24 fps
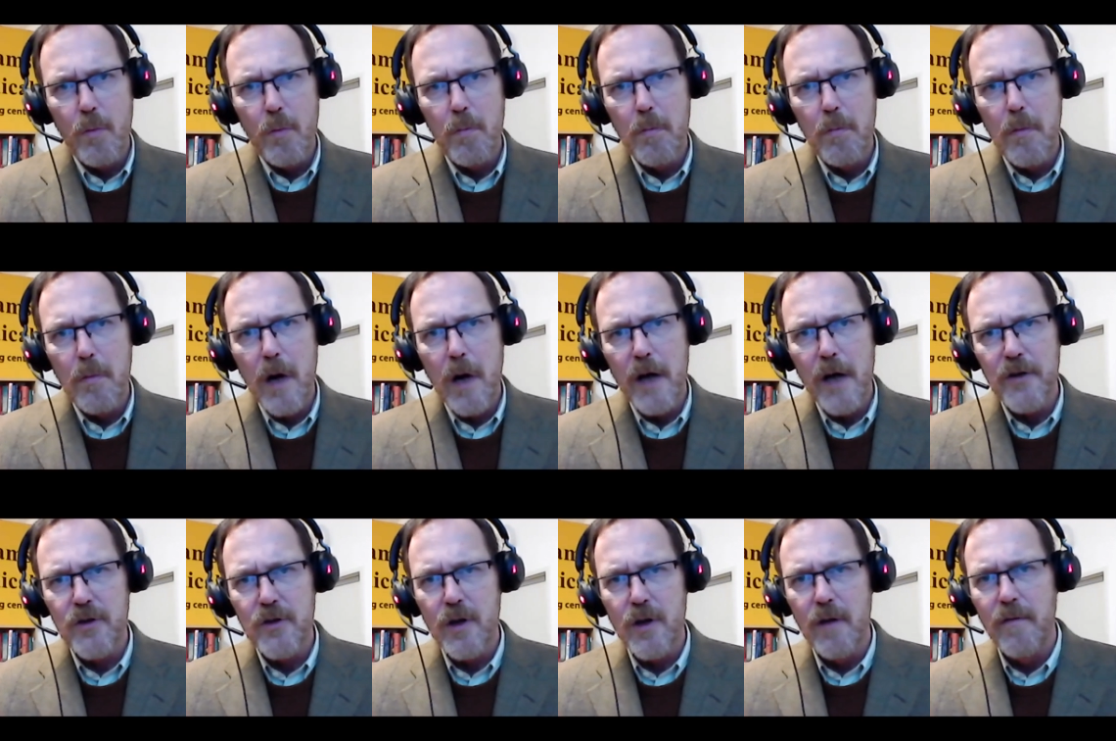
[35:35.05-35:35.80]

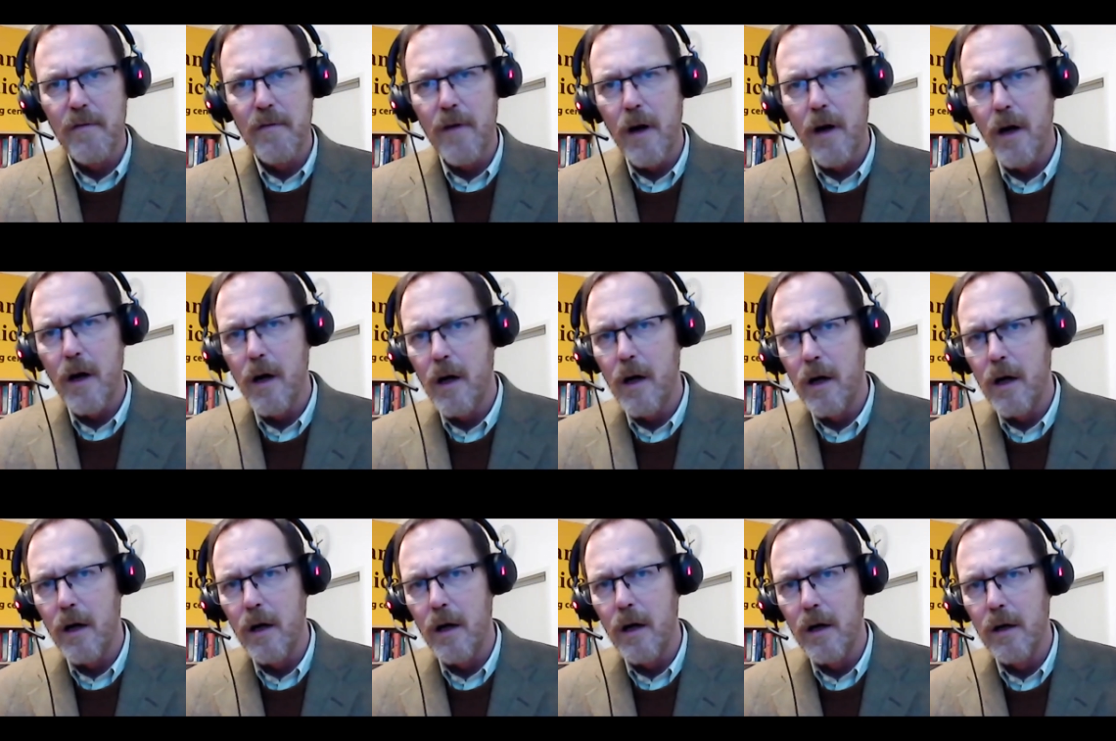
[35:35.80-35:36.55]
much of
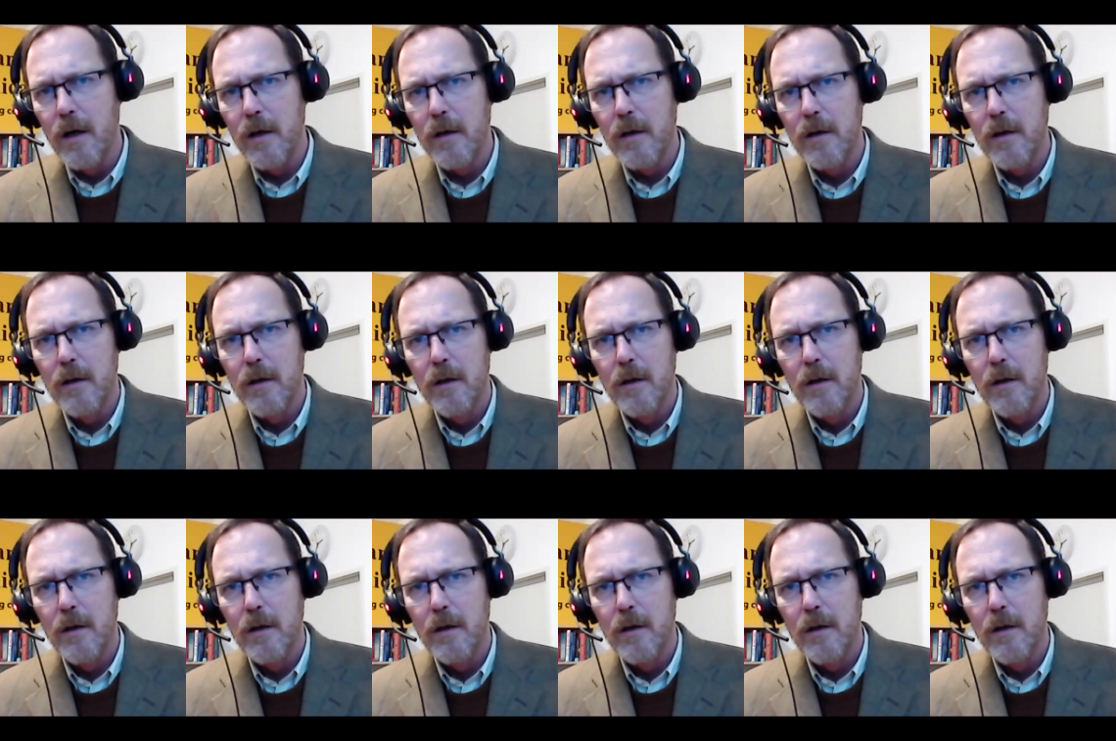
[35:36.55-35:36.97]
our